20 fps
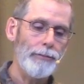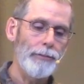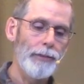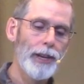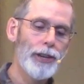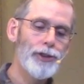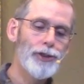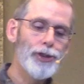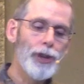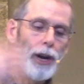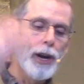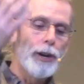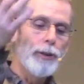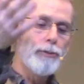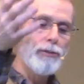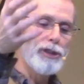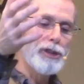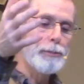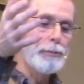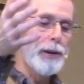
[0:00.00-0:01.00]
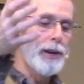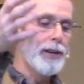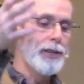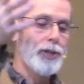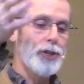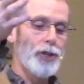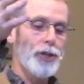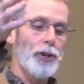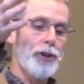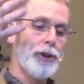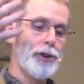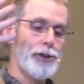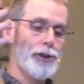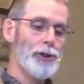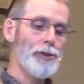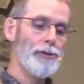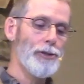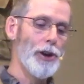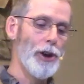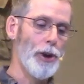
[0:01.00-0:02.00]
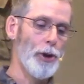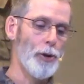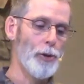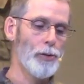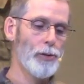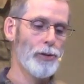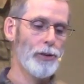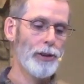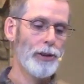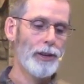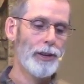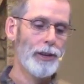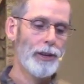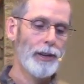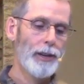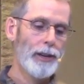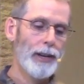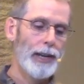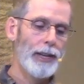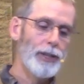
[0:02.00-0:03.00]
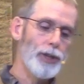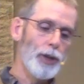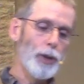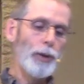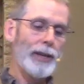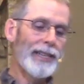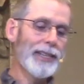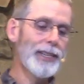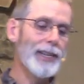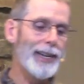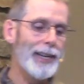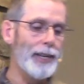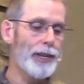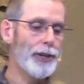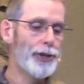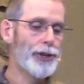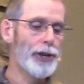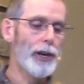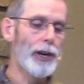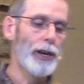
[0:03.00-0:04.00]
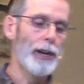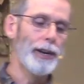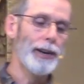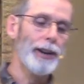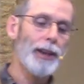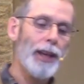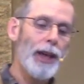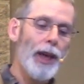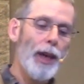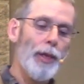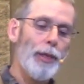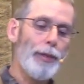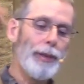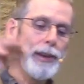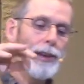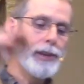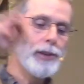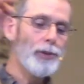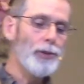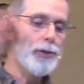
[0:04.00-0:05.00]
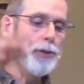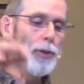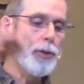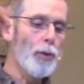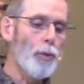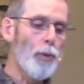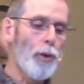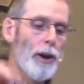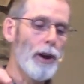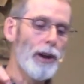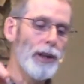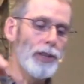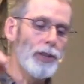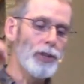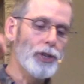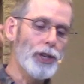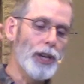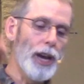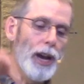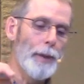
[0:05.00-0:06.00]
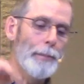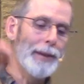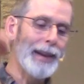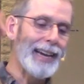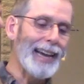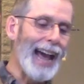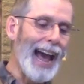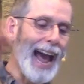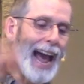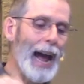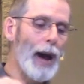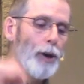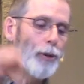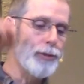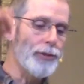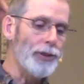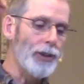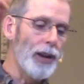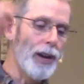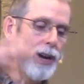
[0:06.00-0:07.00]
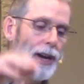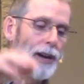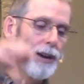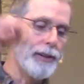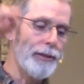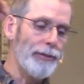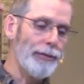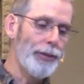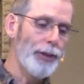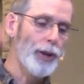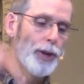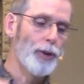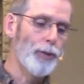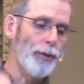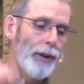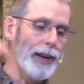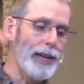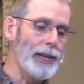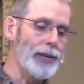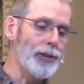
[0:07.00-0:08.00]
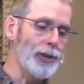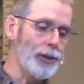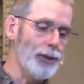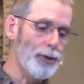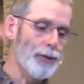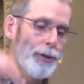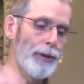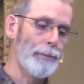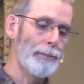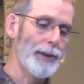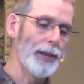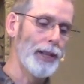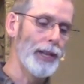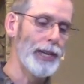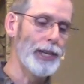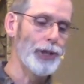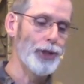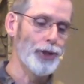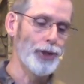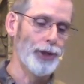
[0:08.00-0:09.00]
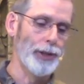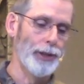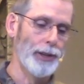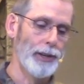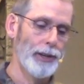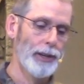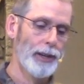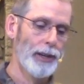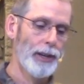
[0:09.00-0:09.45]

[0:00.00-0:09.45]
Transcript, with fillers: And John responds, Sir, you know. And so he said to John, These are the ones coming out of the great tribulation.